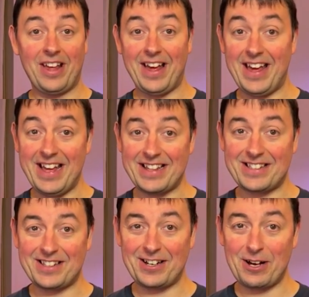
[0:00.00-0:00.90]

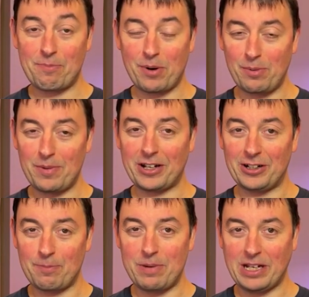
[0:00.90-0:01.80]
It's probably
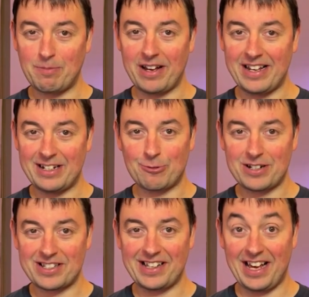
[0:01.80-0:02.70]
gonna pique my
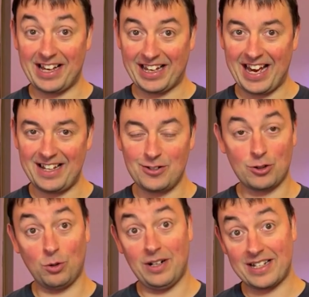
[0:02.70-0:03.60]
interest again,
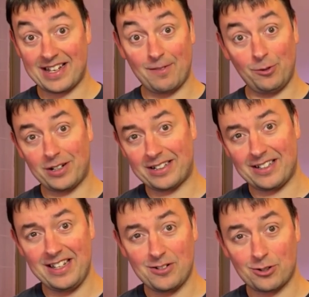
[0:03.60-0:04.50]
so let's have a look at the
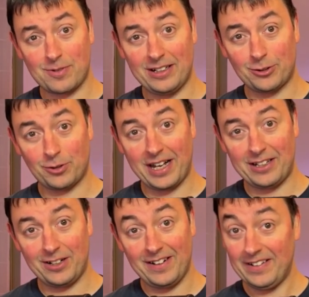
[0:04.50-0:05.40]
teaser trailer
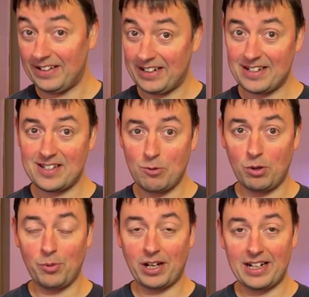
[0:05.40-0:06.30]
together and see what we can